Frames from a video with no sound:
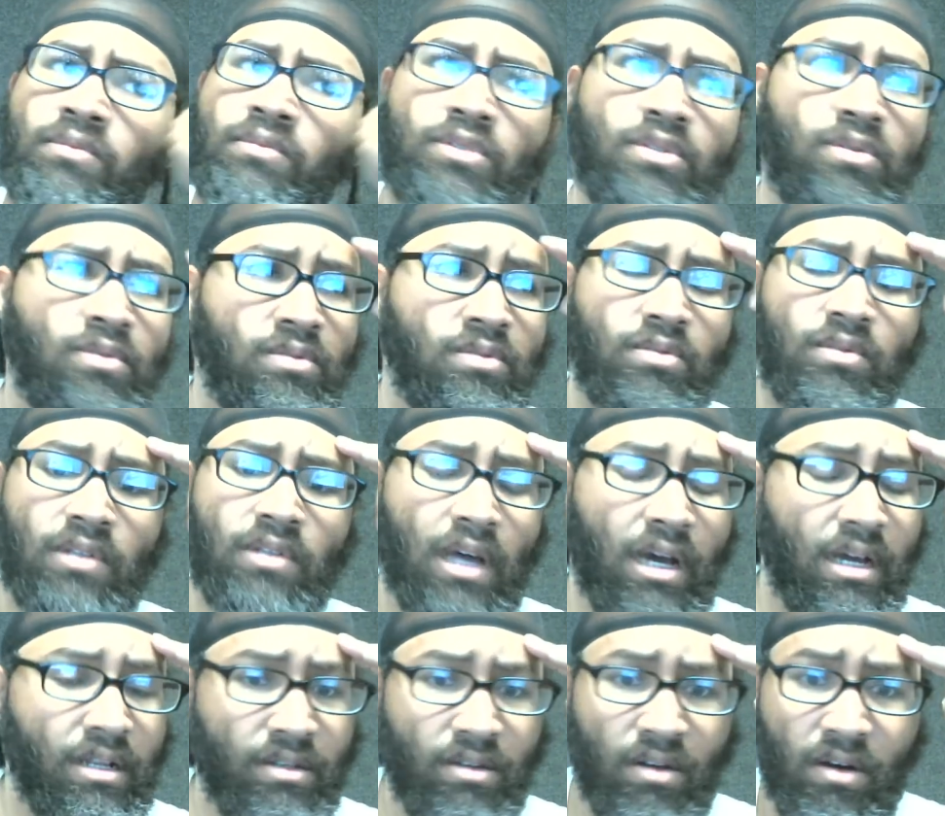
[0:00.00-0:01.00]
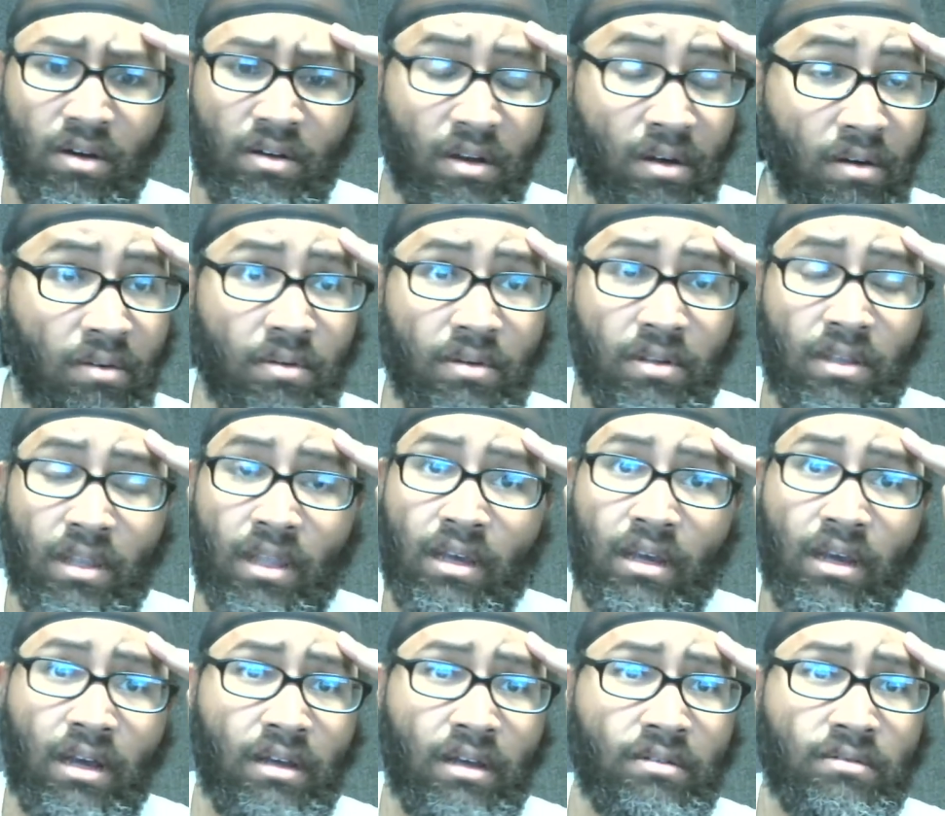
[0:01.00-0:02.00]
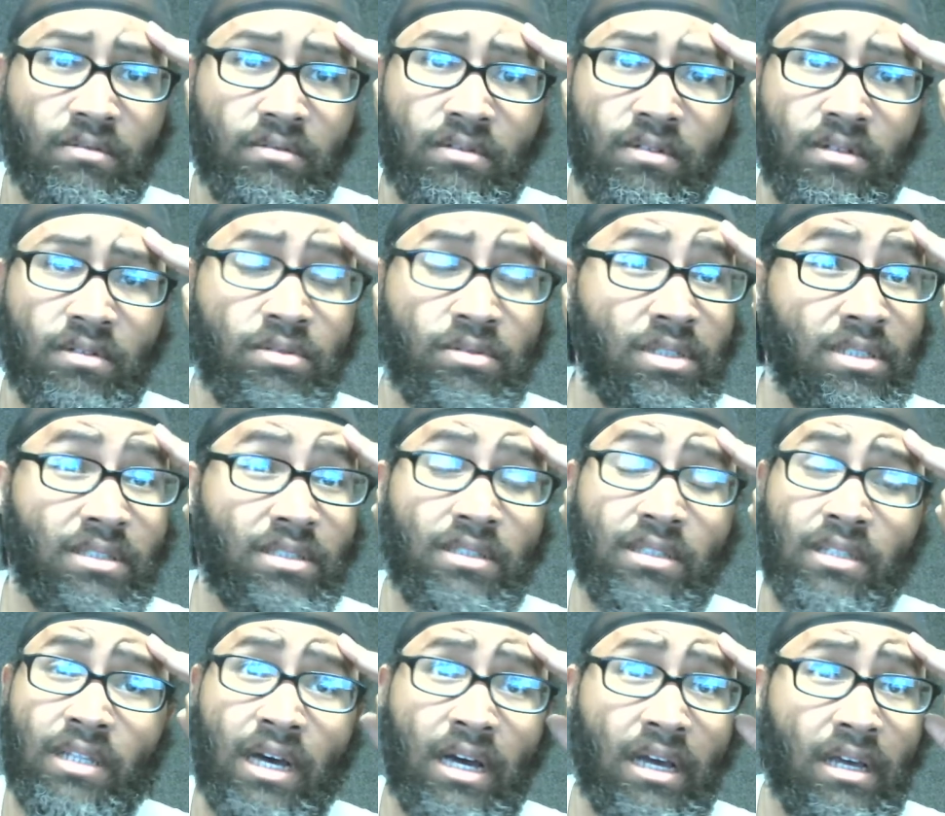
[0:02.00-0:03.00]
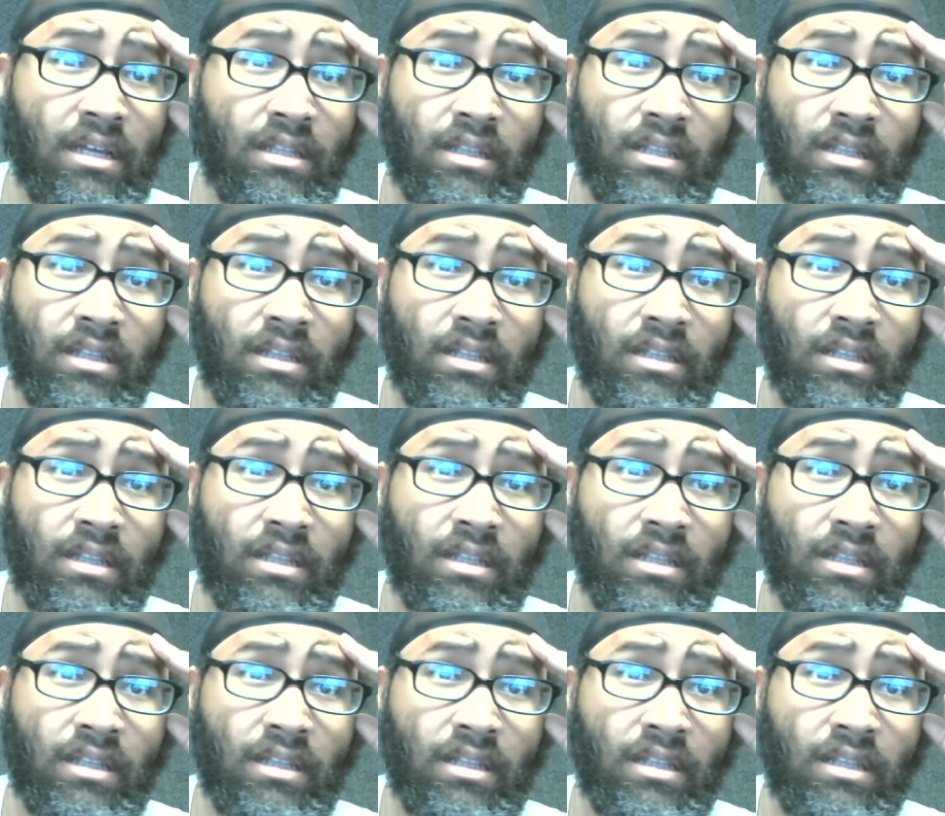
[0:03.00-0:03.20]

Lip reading: going through a lot, and y'all know it. It was just a lot.